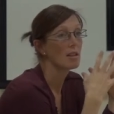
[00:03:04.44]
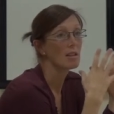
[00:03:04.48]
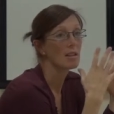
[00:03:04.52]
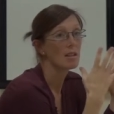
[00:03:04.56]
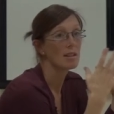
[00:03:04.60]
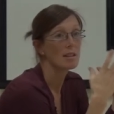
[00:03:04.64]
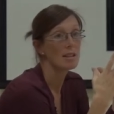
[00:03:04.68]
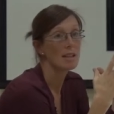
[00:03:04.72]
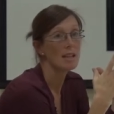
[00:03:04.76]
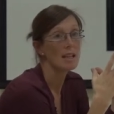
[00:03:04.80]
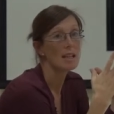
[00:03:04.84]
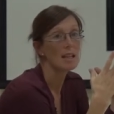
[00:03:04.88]
the
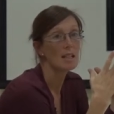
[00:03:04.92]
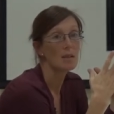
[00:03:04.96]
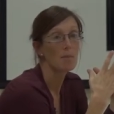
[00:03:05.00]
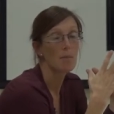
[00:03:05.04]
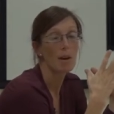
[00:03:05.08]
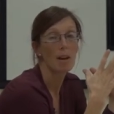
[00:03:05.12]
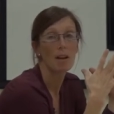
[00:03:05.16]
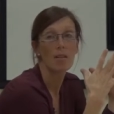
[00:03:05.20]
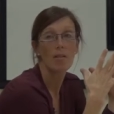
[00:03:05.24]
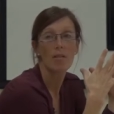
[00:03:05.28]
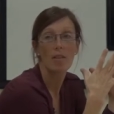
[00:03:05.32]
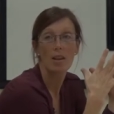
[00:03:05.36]
disease
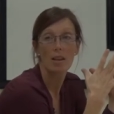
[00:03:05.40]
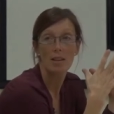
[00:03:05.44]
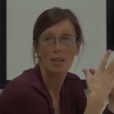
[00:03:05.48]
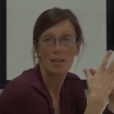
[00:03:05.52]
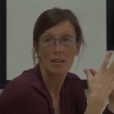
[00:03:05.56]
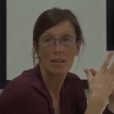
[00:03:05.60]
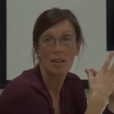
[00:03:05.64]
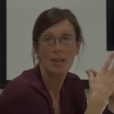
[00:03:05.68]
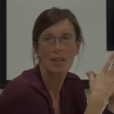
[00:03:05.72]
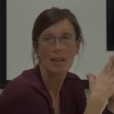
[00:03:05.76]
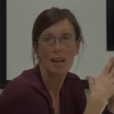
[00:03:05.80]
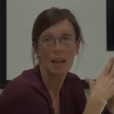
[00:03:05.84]

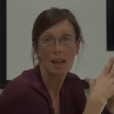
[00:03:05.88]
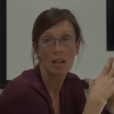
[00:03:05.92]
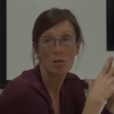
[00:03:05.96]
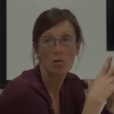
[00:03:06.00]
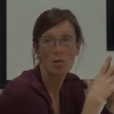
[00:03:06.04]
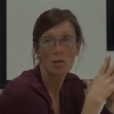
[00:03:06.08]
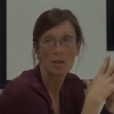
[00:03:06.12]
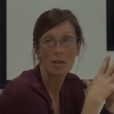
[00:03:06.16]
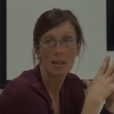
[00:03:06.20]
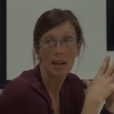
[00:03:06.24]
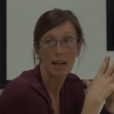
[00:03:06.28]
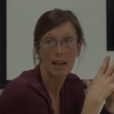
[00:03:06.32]
manifests in the
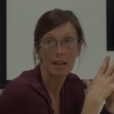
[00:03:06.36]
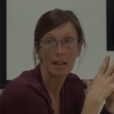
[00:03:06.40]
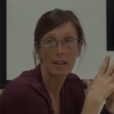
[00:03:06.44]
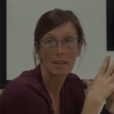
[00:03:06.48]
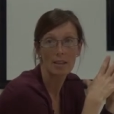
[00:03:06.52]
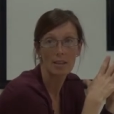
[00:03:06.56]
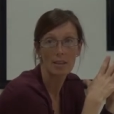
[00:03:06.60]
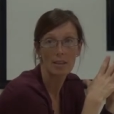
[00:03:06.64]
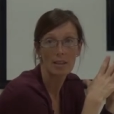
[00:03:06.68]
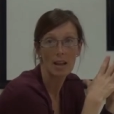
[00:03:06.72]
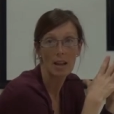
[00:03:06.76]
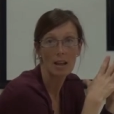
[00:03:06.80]

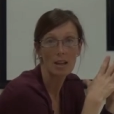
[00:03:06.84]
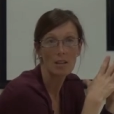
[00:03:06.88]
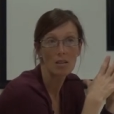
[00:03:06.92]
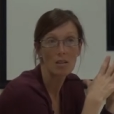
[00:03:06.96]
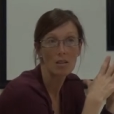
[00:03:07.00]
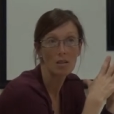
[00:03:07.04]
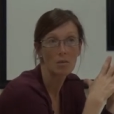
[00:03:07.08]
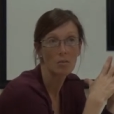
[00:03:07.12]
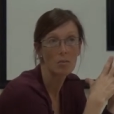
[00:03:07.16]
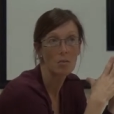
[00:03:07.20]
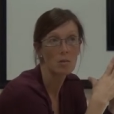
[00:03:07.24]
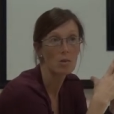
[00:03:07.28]
heterozygous
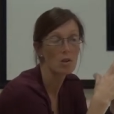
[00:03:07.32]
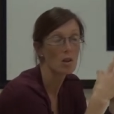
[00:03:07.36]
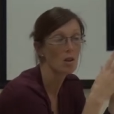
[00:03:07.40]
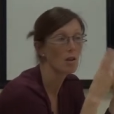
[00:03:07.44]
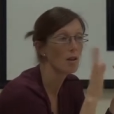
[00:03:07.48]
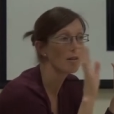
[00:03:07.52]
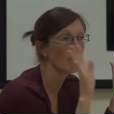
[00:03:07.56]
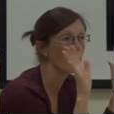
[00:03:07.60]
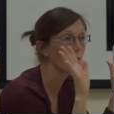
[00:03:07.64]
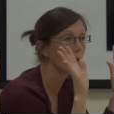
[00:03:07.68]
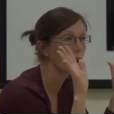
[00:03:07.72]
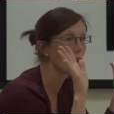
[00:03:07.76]
state. So
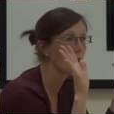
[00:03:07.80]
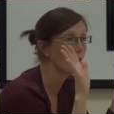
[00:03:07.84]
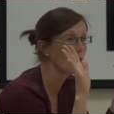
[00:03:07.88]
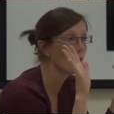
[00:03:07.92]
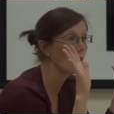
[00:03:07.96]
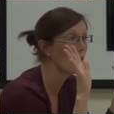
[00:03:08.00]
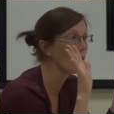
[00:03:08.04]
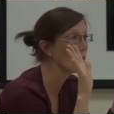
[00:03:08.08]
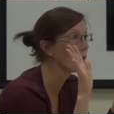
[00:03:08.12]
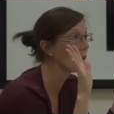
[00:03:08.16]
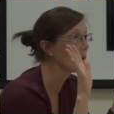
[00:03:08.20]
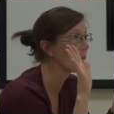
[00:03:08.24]
if we
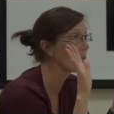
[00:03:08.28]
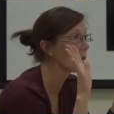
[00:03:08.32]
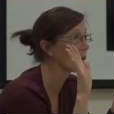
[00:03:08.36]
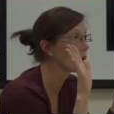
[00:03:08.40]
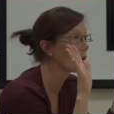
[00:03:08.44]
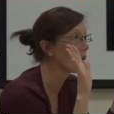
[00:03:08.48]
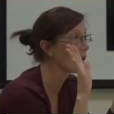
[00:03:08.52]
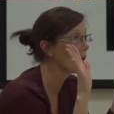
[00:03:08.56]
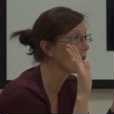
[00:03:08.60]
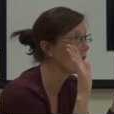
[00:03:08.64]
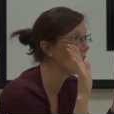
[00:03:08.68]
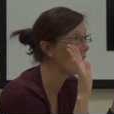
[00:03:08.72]
hold up a
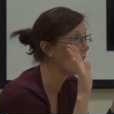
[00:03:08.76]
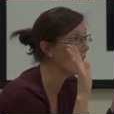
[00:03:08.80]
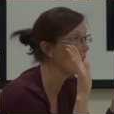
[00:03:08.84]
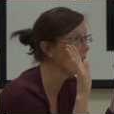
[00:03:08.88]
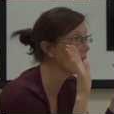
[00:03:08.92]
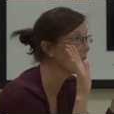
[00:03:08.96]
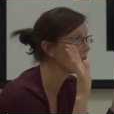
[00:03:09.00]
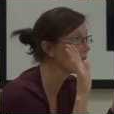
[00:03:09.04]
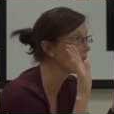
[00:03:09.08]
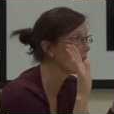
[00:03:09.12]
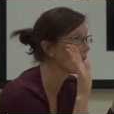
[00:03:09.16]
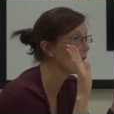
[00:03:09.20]
show of
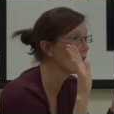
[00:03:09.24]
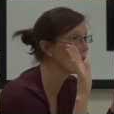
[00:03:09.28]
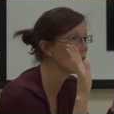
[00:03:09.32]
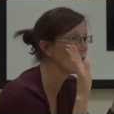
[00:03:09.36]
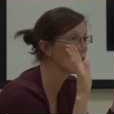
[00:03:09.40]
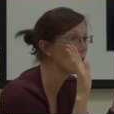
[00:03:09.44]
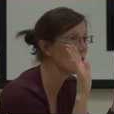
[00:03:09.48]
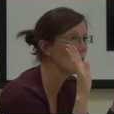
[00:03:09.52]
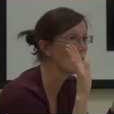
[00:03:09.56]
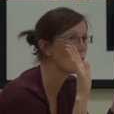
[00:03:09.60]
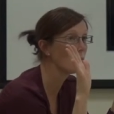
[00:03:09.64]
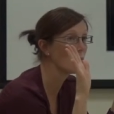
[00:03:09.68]
hands,
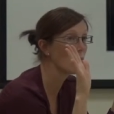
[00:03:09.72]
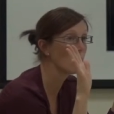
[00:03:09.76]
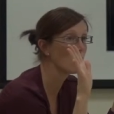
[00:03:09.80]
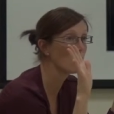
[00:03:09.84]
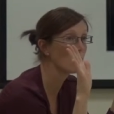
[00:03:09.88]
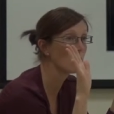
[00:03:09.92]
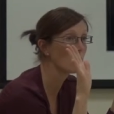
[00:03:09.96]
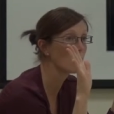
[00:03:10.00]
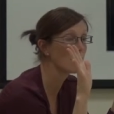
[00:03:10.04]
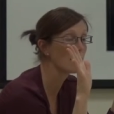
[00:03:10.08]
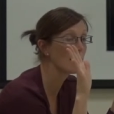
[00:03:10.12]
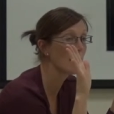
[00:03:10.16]
obviously
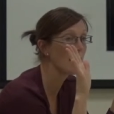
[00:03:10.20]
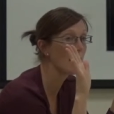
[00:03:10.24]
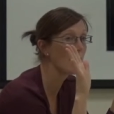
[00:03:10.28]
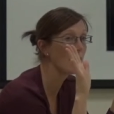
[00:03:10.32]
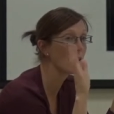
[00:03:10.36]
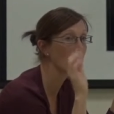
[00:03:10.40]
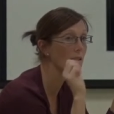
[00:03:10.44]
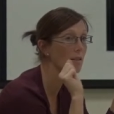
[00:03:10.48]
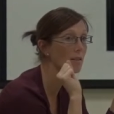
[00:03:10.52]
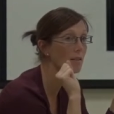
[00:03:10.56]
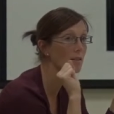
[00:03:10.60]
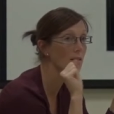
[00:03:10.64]
that looks
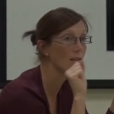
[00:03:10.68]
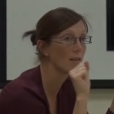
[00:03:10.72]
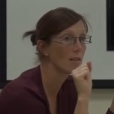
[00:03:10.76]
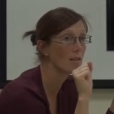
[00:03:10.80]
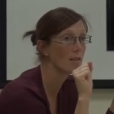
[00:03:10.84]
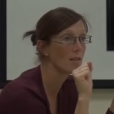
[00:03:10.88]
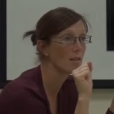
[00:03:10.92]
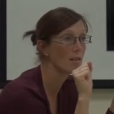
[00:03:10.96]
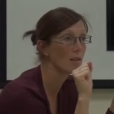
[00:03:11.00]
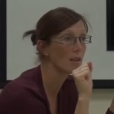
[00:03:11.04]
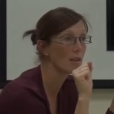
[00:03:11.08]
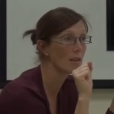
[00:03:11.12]
like
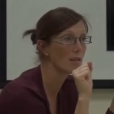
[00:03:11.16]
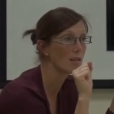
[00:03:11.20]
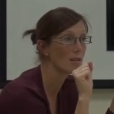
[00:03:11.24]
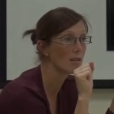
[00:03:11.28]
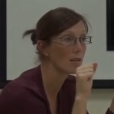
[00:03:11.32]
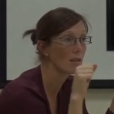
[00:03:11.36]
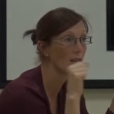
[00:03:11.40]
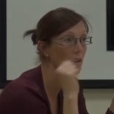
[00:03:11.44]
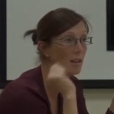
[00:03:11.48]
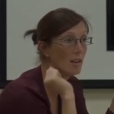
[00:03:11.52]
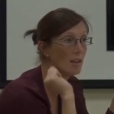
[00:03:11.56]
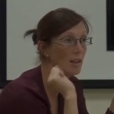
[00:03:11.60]

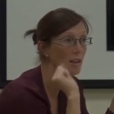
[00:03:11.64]
this.